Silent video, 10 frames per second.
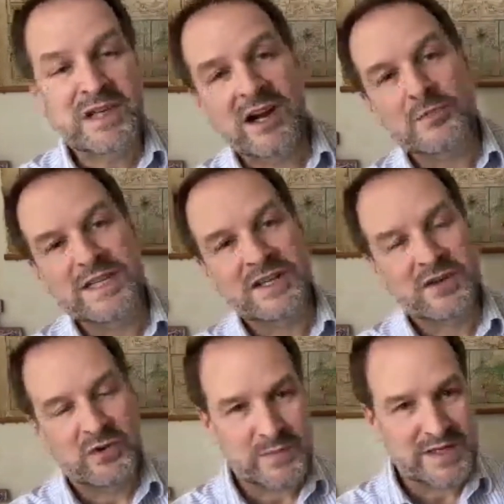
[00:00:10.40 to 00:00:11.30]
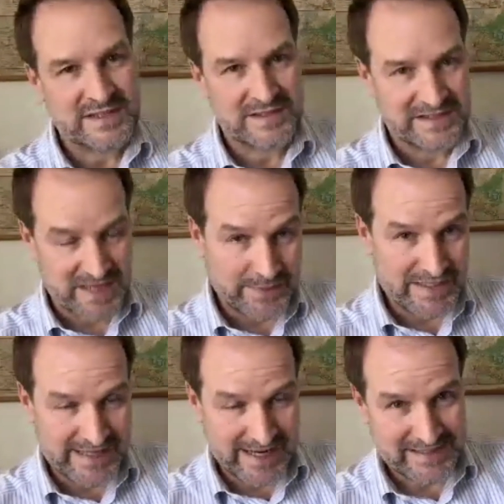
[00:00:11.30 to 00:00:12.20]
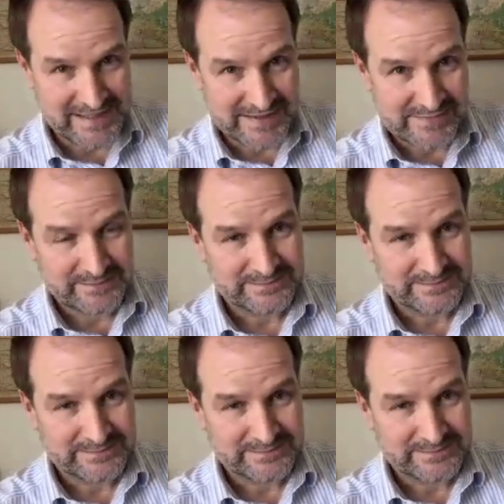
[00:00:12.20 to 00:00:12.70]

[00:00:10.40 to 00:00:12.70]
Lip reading: Edward Carr, I'm The Economist's Deputy Editor.